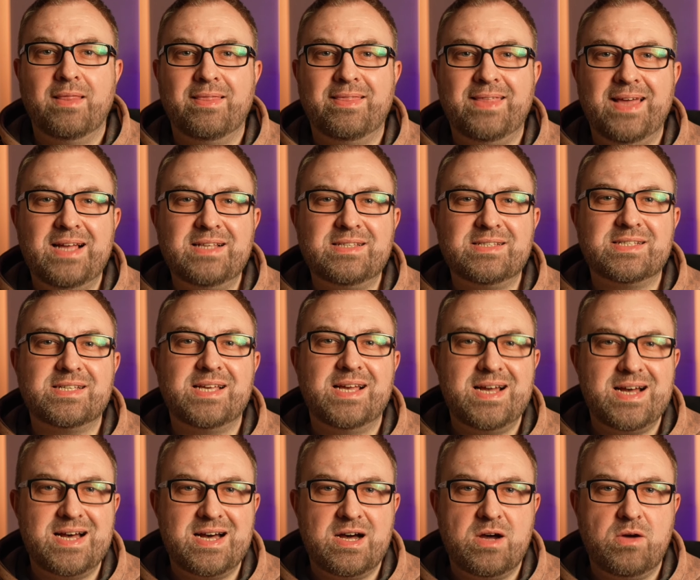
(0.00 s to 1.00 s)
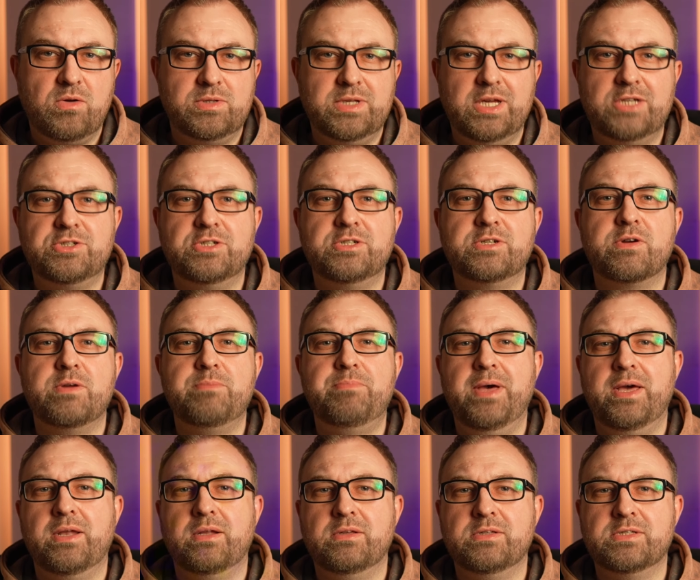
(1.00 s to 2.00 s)
That's how legendary
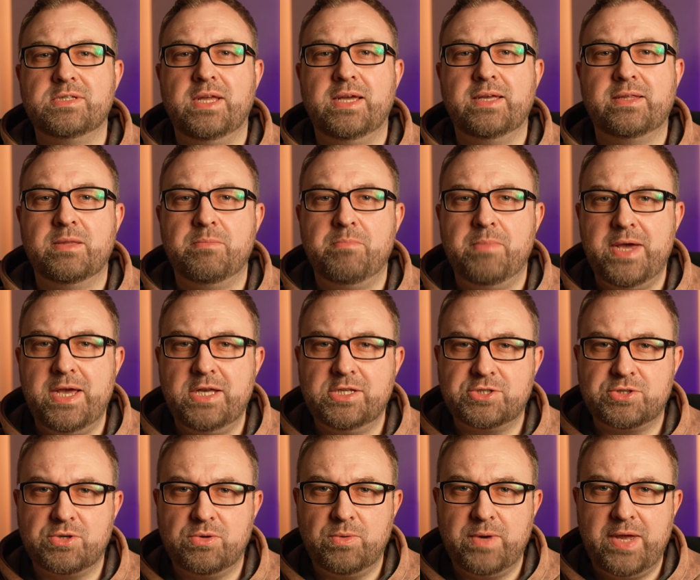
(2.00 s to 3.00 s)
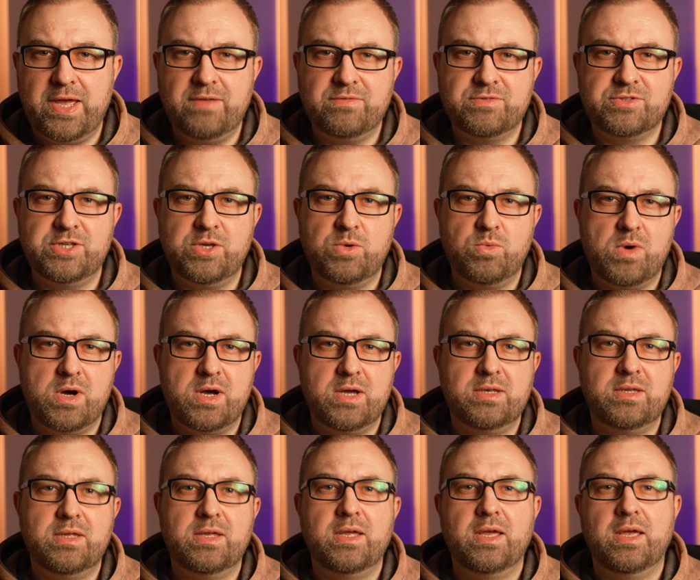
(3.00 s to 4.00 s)
pedals like the Maestro
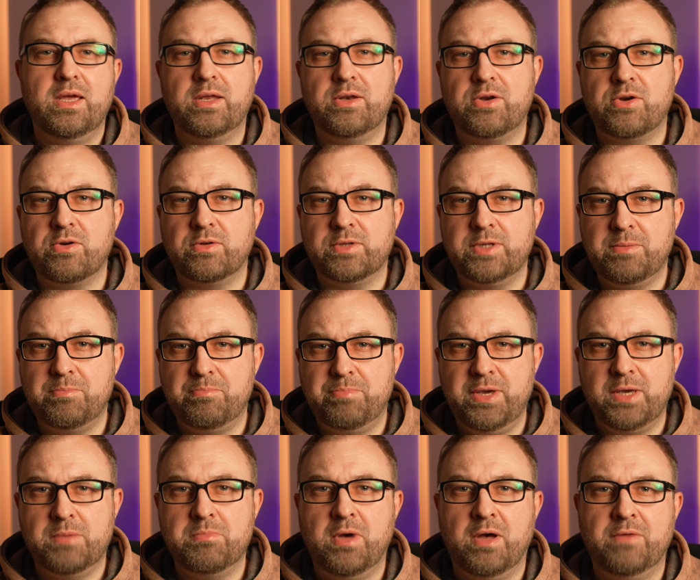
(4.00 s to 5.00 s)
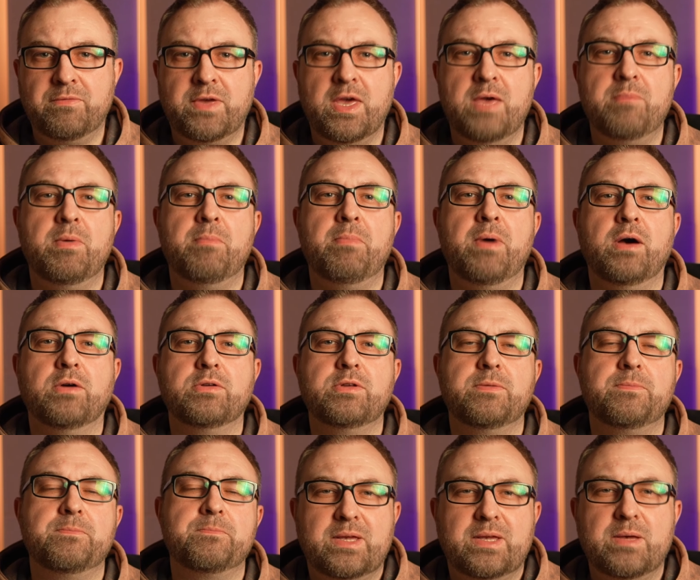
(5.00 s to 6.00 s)
FZ1 and early Big Muff came about.
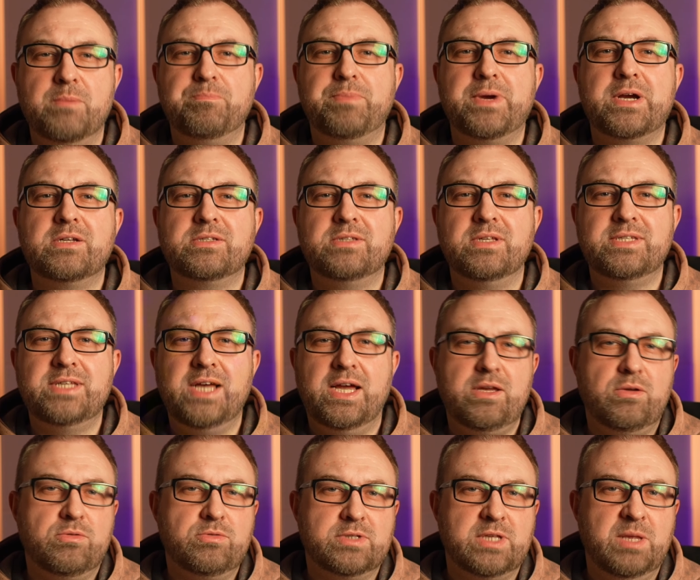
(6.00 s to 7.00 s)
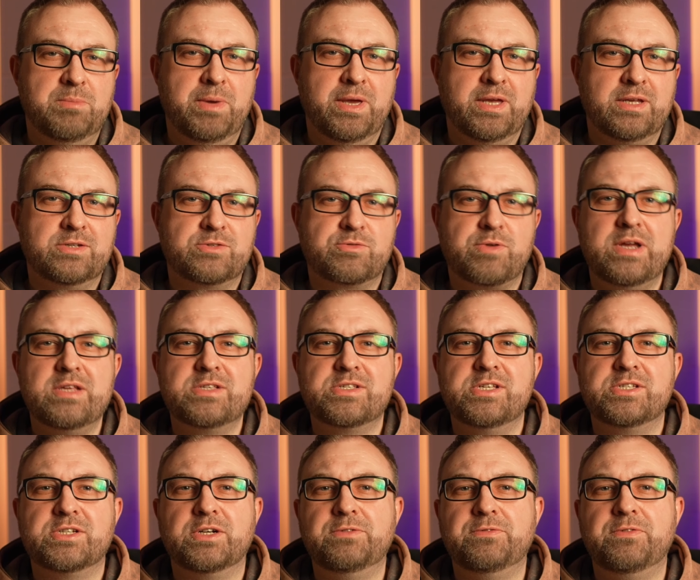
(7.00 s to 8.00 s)
Compared to diode clipping,
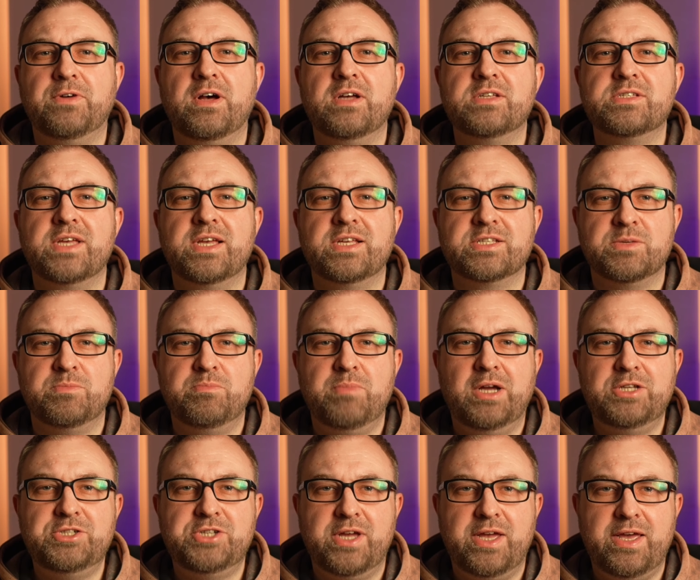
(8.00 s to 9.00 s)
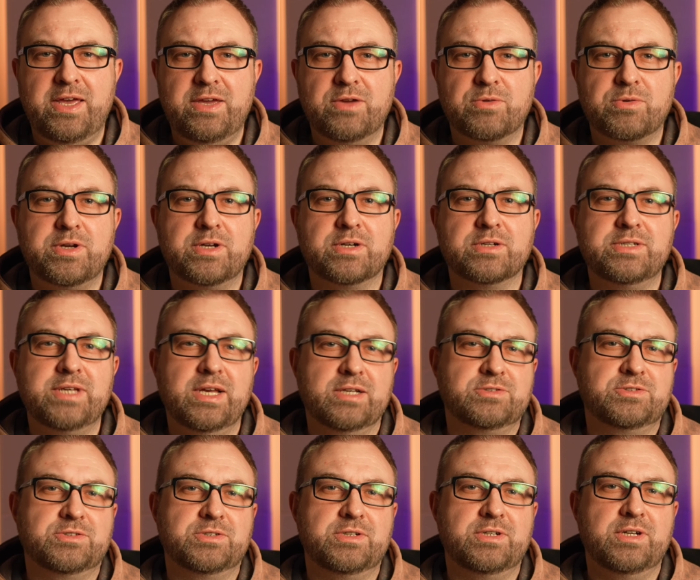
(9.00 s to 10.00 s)
transistor fuzz has a much hairier
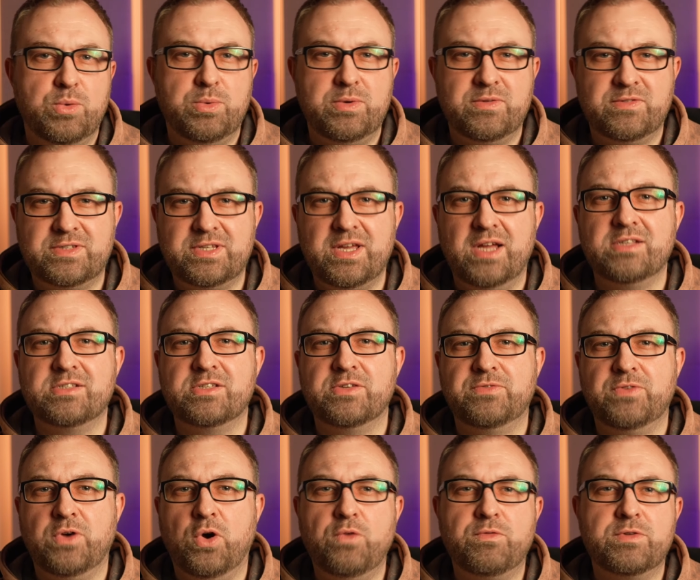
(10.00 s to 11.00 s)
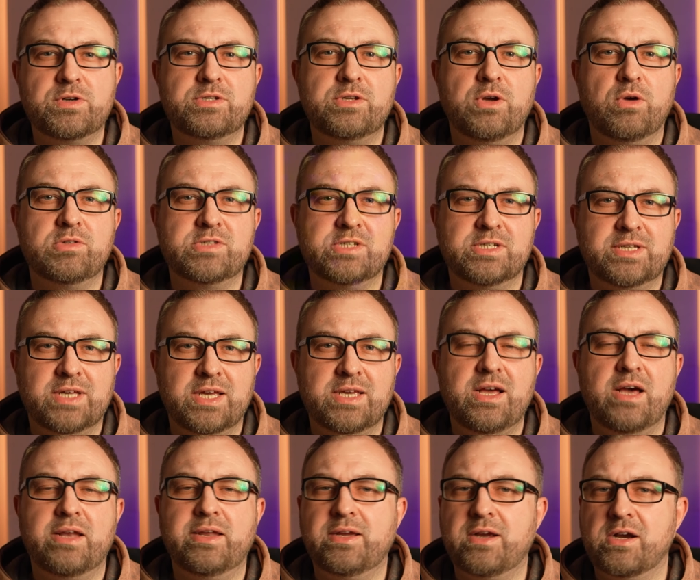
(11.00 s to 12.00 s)
texture, with tons of overtones and
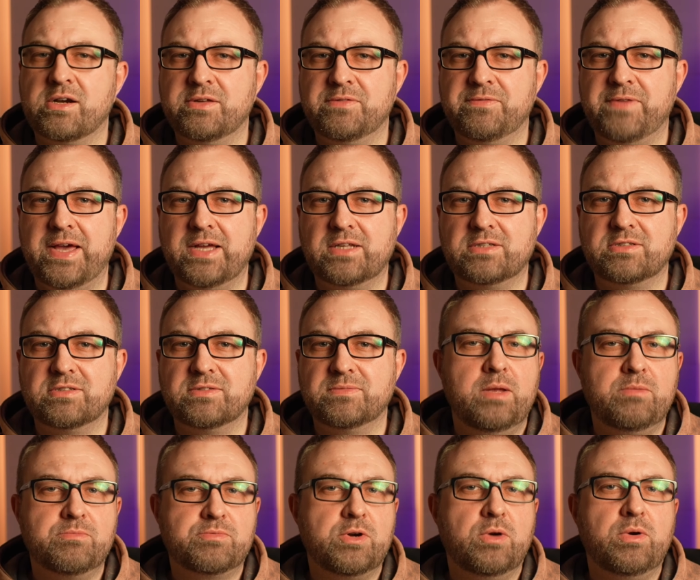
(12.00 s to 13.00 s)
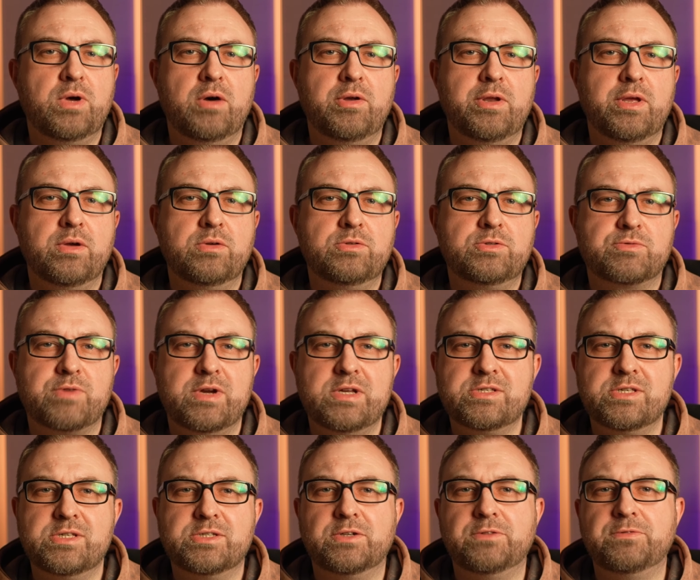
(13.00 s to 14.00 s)
chaotic artifacts. In pro audio,
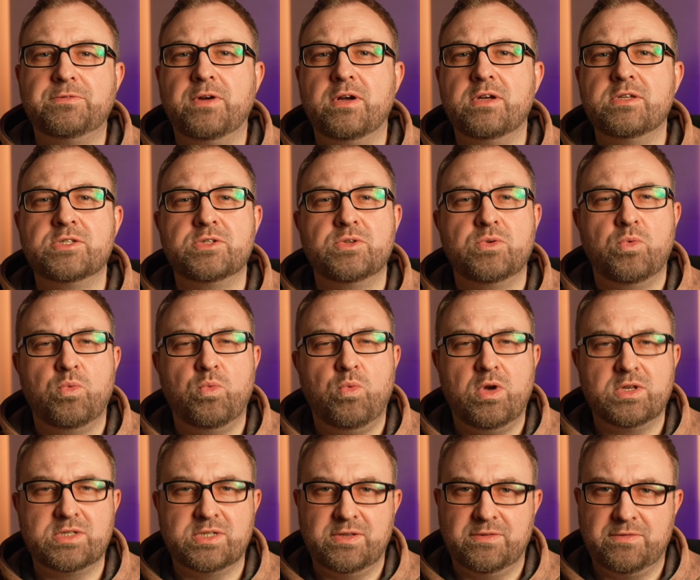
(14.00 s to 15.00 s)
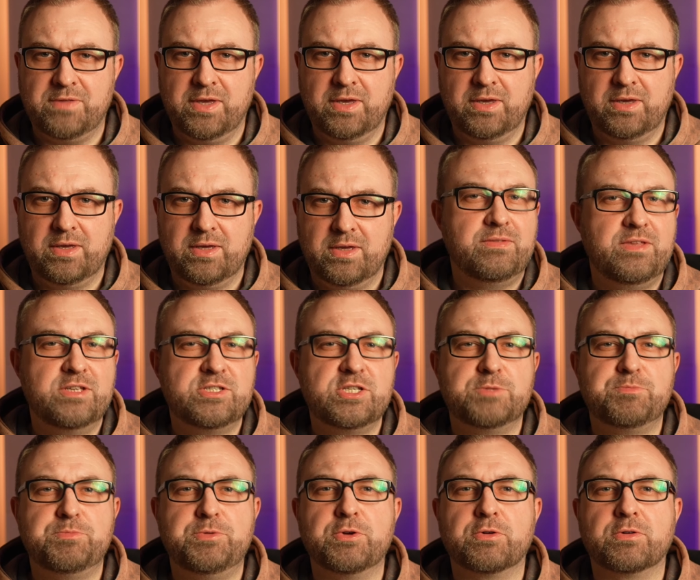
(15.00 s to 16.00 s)
transistor fuzz wasn't a thing. This
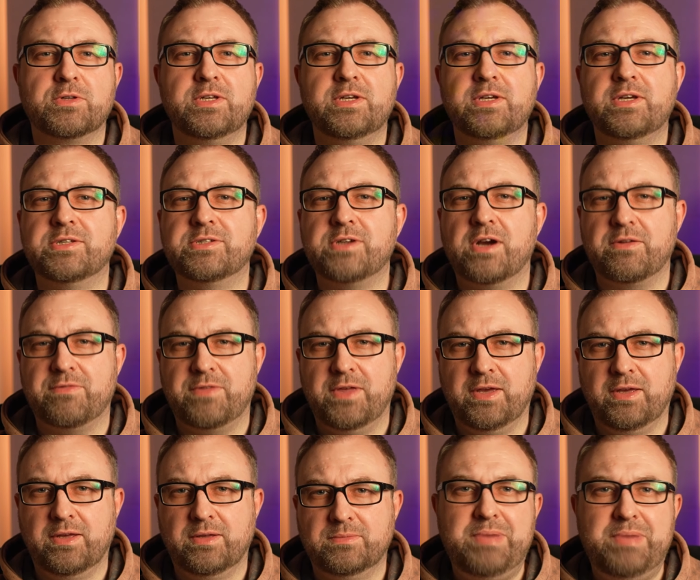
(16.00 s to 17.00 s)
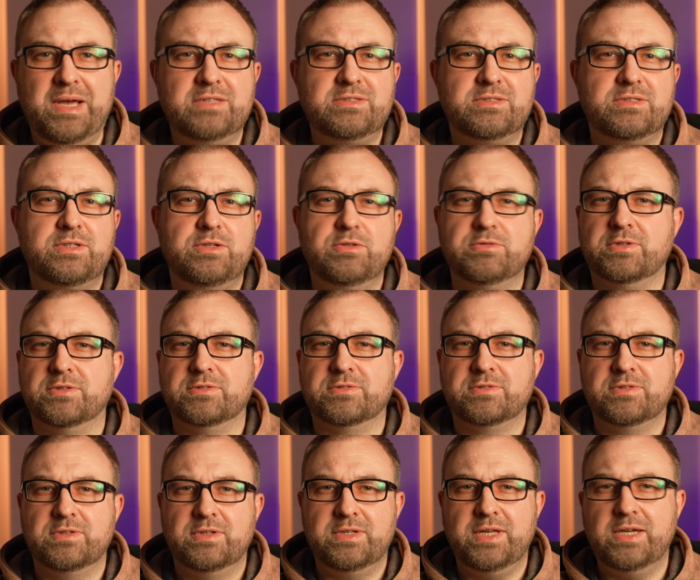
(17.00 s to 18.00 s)
is purely a guitar thing. Best
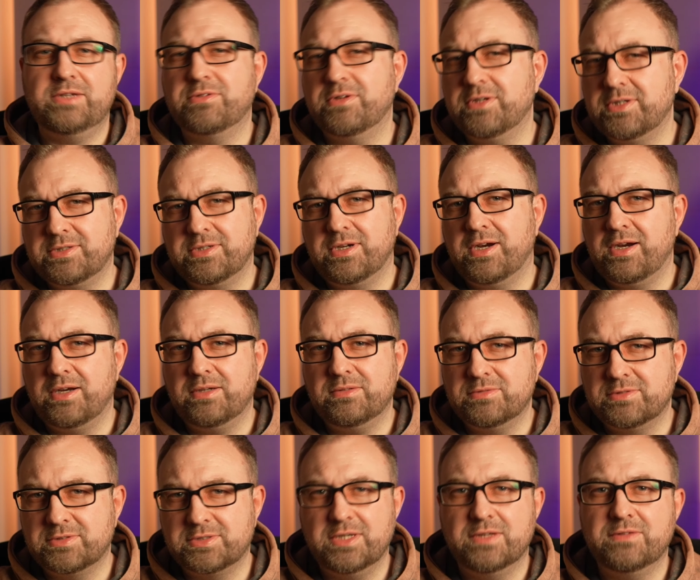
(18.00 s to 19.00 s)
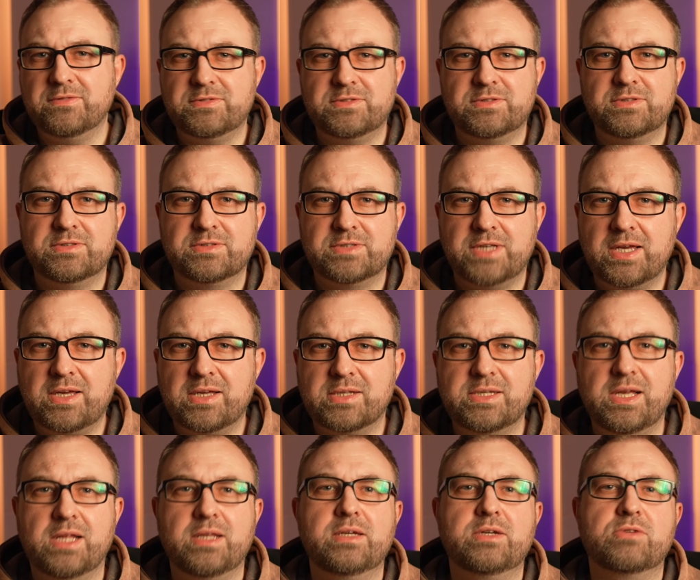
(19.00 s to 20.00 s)
uses: electric guitar, synths,
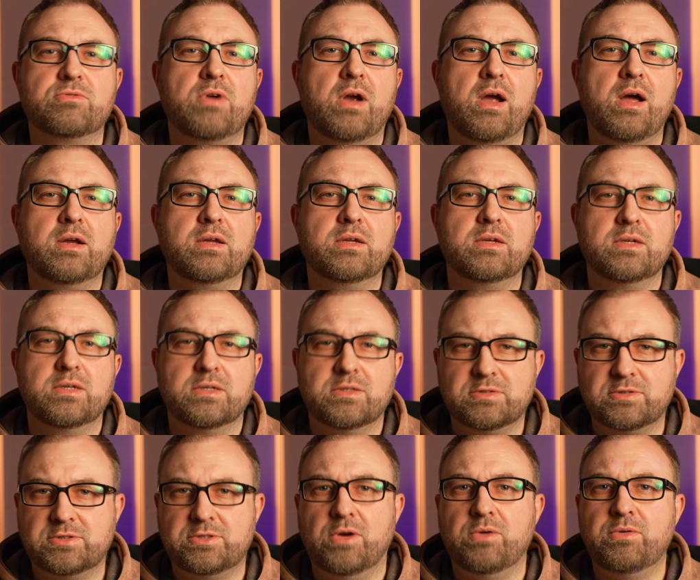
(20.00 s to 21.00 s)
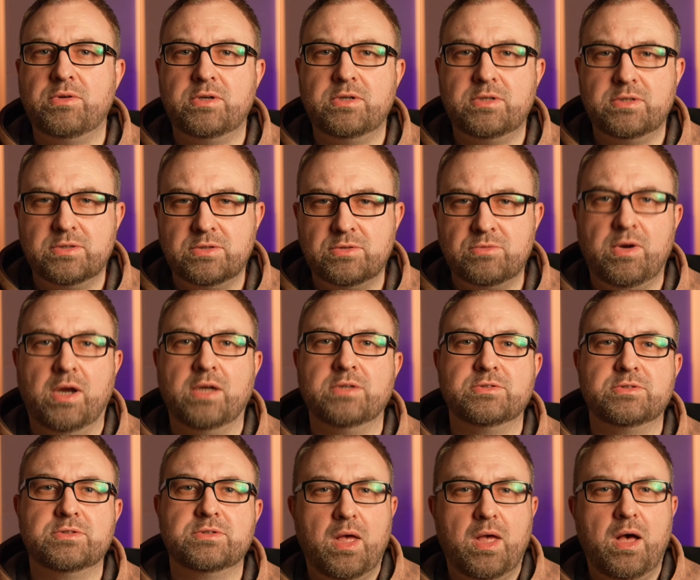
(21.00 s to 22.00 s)
psychedelic rock, stoner, grunge.